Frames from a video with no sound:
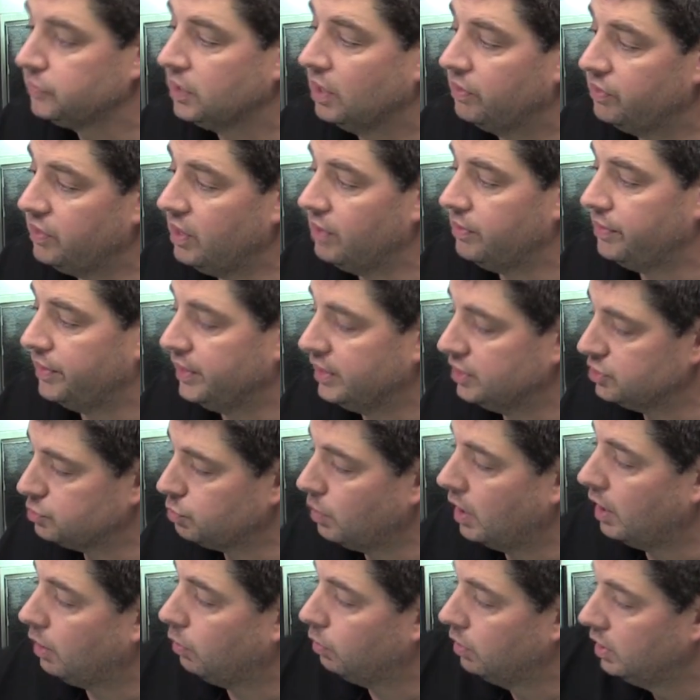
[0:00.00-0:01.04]
The other thing as
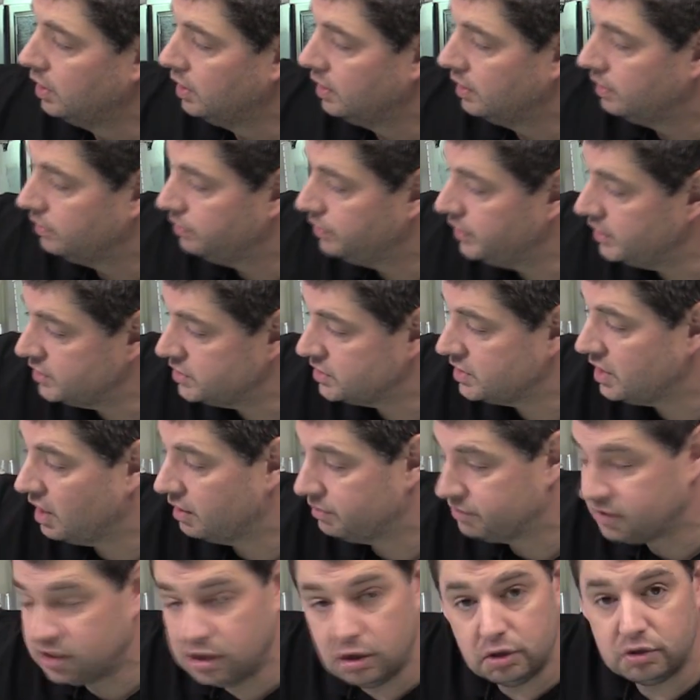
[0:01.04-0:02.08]
well, this
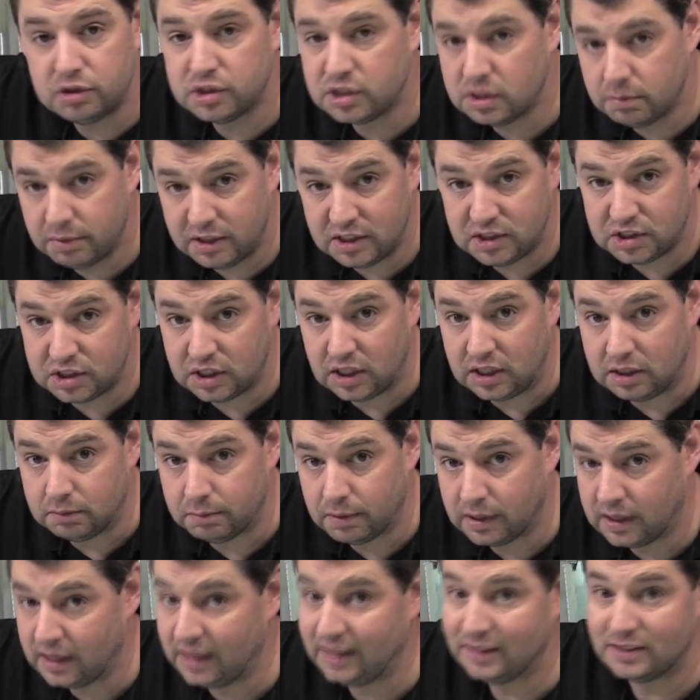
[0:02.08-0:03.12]
stuff used to be cheap.
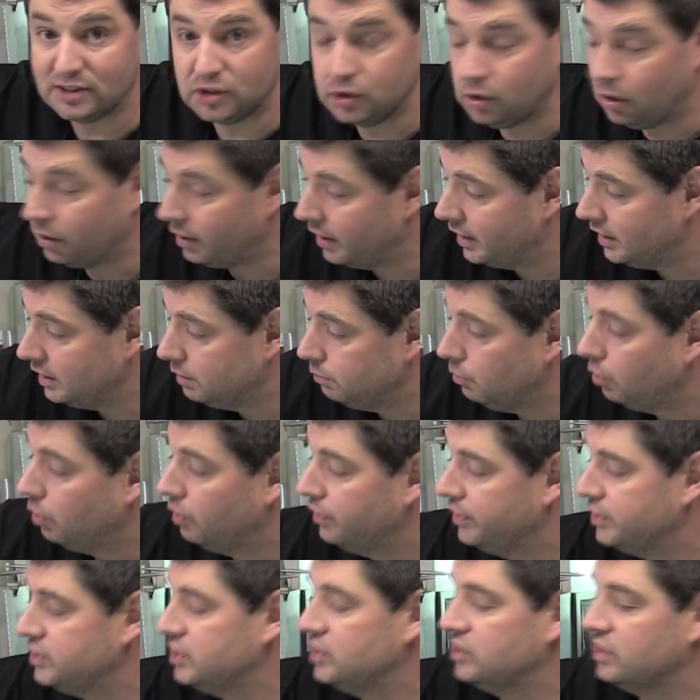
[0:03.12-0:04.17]
It's not anymore.
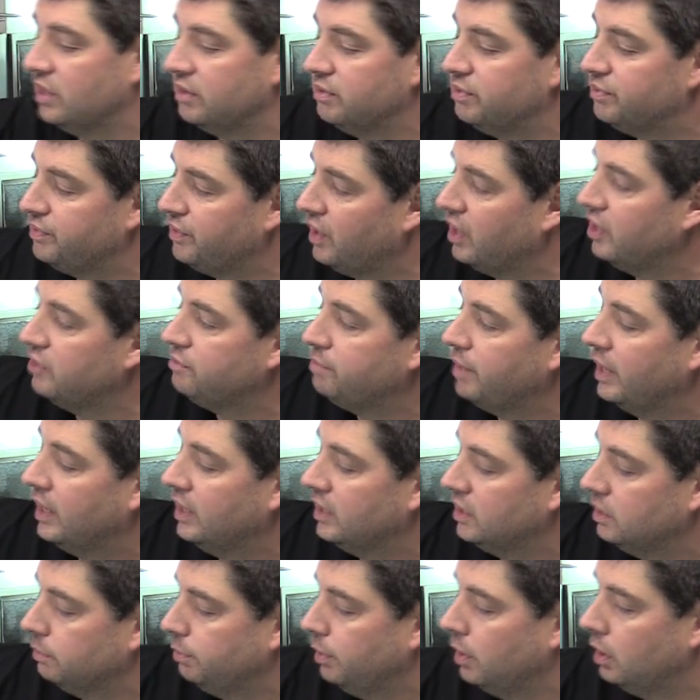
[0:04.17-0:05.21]
This is like five
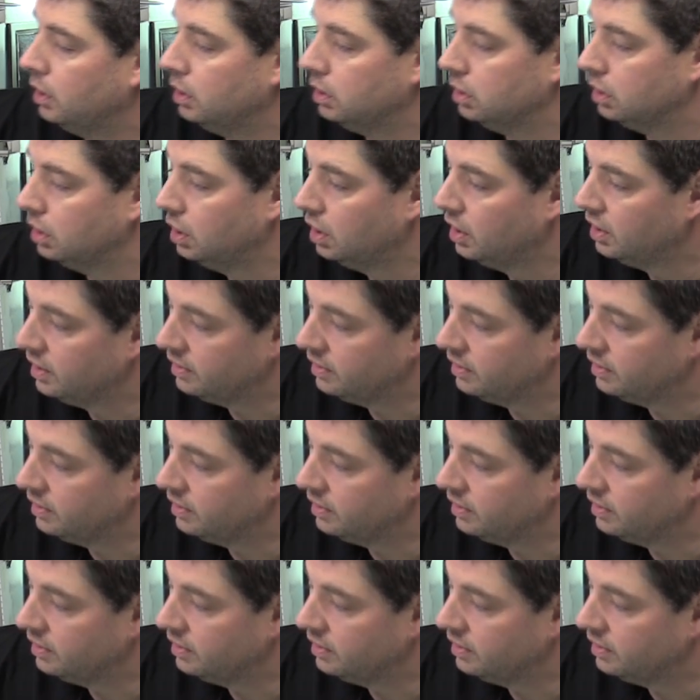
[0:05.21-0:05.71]
pound a bottle.